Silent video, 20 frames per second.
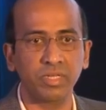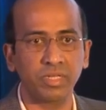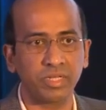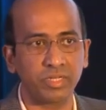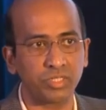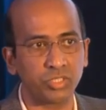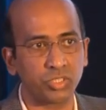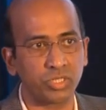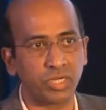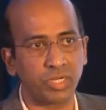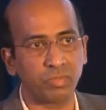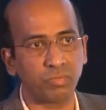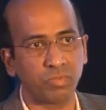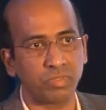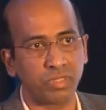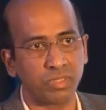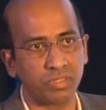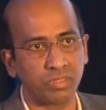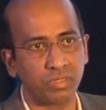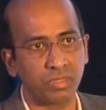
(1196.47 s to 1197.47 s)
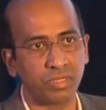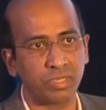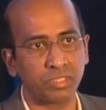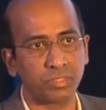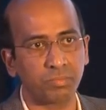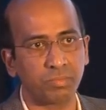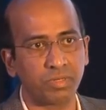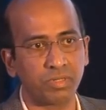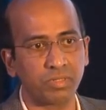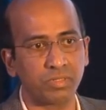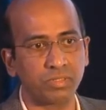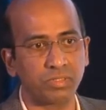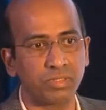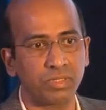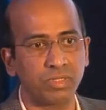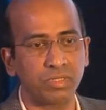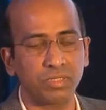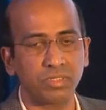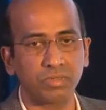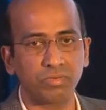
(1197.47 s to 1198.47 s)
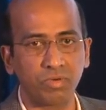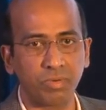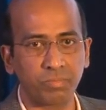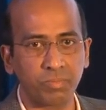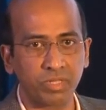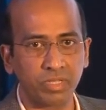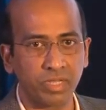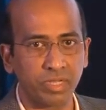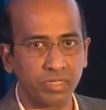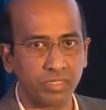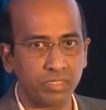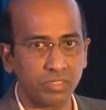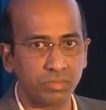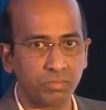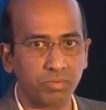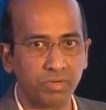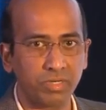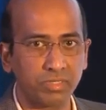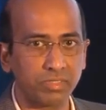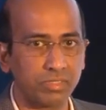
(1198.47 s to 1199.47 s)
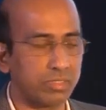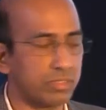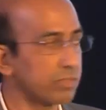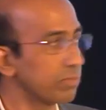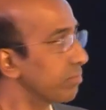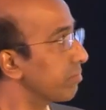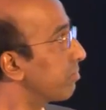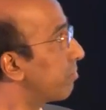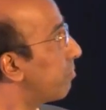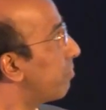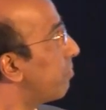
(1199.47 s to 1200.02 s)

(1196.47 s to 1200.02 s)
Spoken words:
and shared with other hospitals to replicate this process.